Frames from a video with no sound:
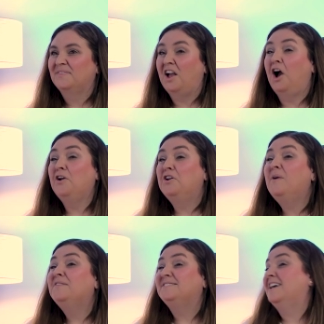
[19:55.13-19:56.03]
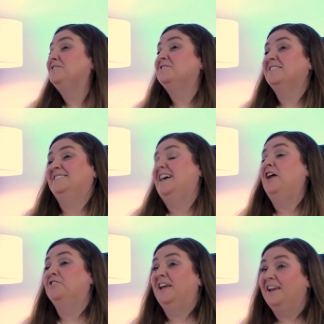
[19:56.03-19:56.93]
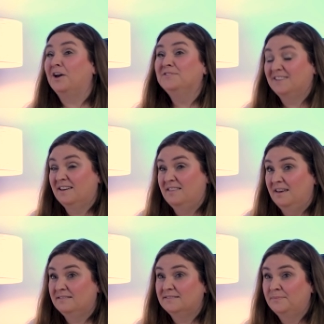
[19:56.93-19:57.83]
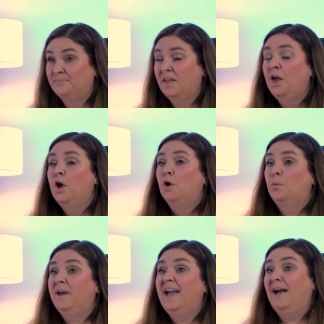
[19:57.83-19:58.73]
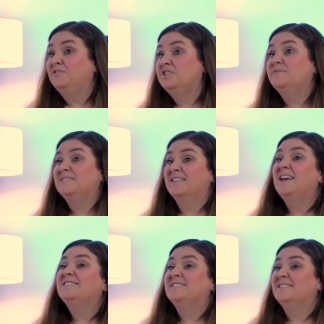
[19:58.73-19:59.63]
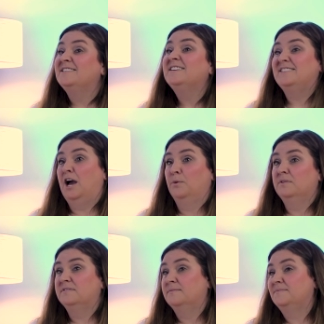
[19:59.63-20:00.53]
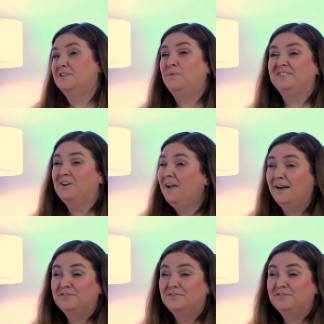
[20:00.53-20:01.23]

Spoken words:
Our new way of scheduling a Saturday goes like this. We have shifts less than 6 hours, so we don't have